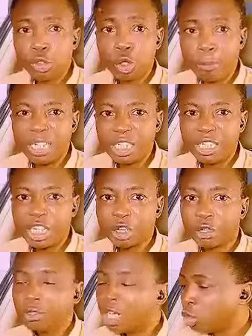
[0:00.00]
your
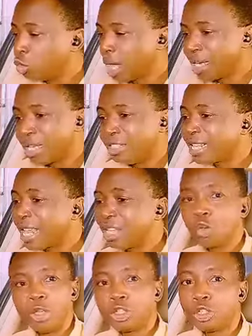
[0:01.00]
meditation, you can then decide to
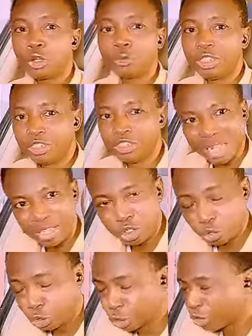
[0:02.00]
go into your
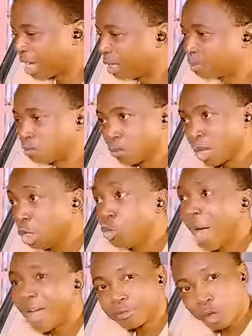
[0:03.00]
gratitude journal. You
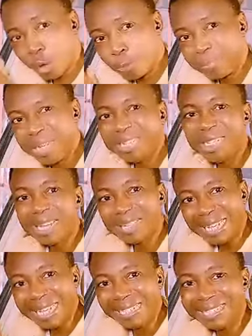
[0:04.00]
have completed
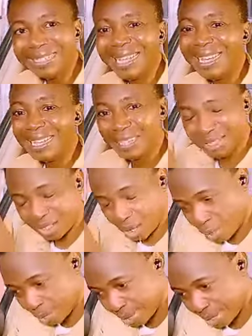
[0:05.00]
a day's
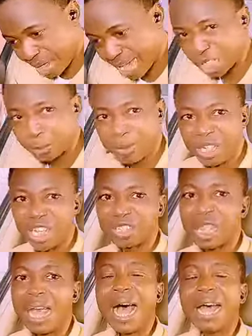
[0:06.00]
experience,
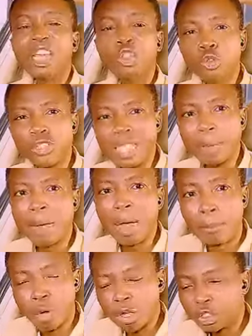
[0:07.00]
and then you step up
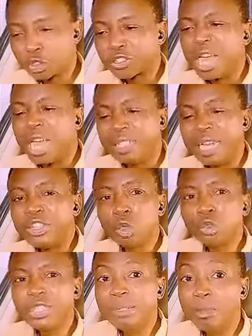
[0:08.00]
boisterous. There is no
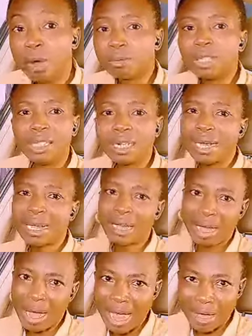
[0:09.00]
demon that can
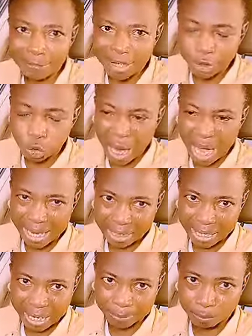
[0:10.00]
affect you at that
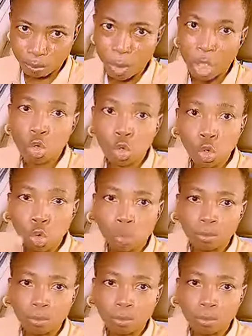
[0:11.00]
time. You grow.